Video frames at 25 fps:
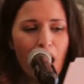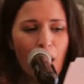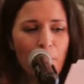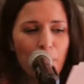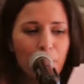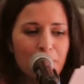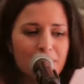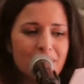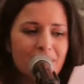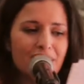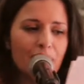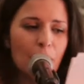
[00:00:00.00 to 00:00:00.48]

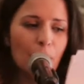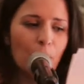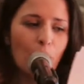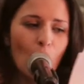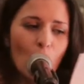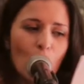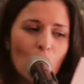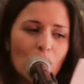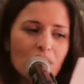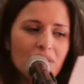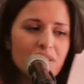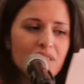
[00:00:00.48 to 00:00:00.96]
opposite
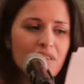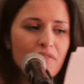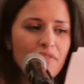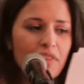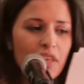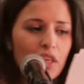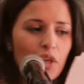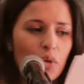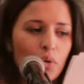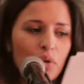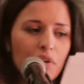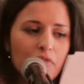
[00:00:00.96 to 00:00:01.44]
poles
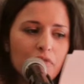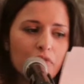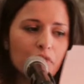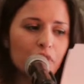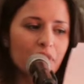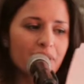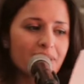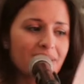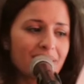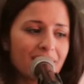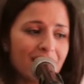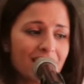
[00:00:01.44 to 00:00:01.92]
of the
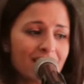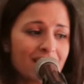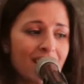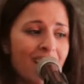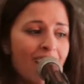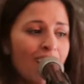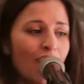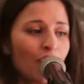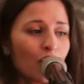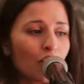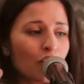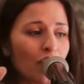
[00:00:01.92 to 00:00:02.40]
universe as
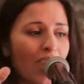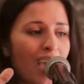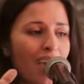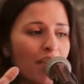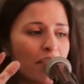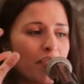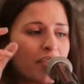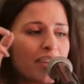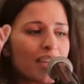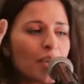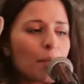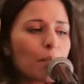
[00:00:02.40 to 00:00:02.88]

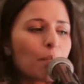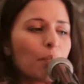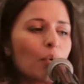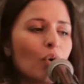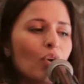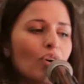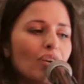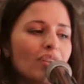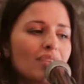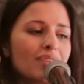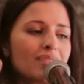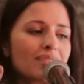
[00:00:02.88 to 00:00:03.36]
gravity
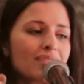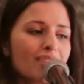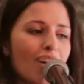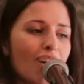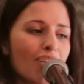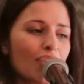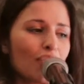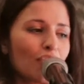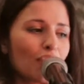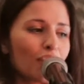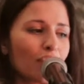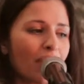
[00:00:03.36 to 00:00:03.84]
pulls
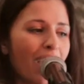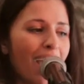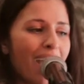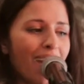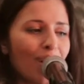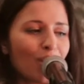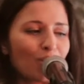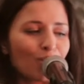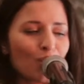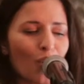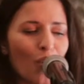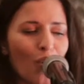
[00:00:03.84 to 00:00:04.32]
our
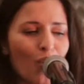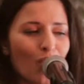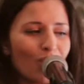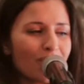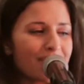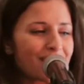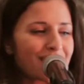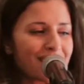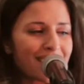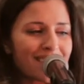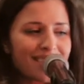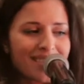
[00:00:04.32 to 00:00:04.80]
ground,
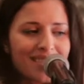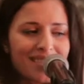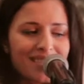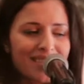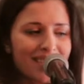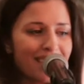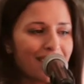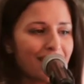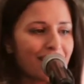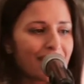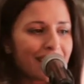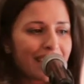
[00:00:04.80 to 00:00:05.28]
holds us
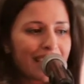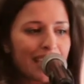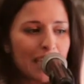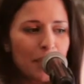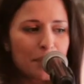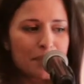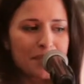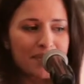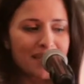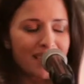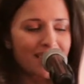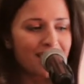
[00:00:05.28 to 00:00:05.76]
still,
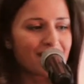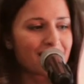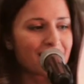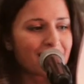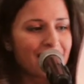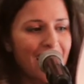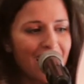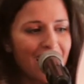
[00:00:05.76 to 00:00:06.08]
keeps us